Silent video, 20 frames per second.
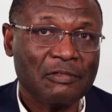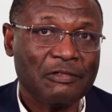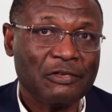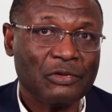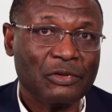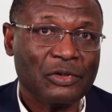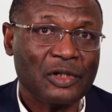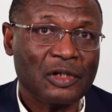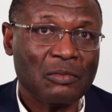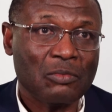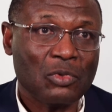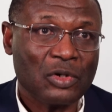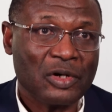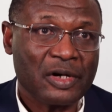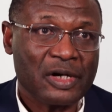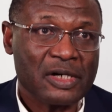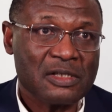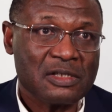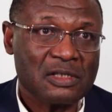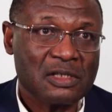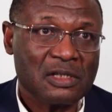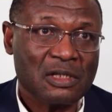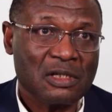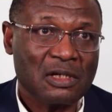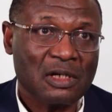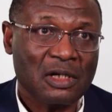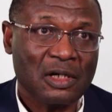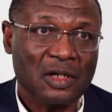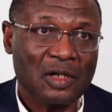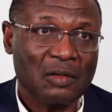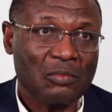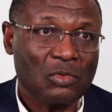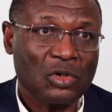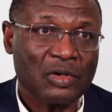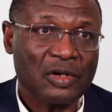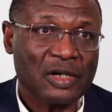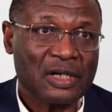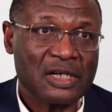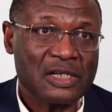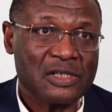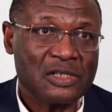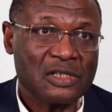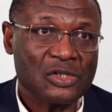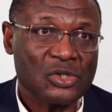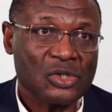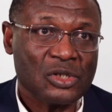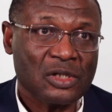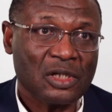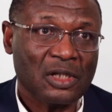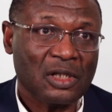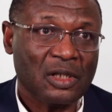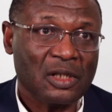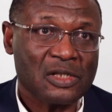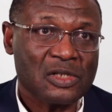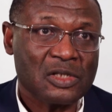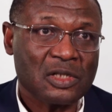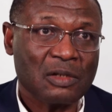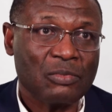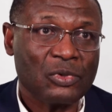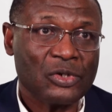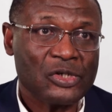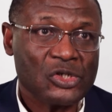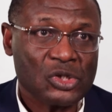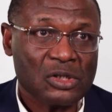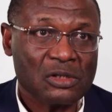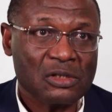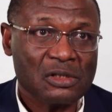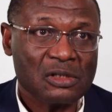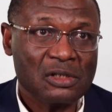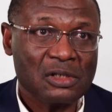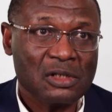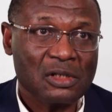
for democracy and democratization in the sub-region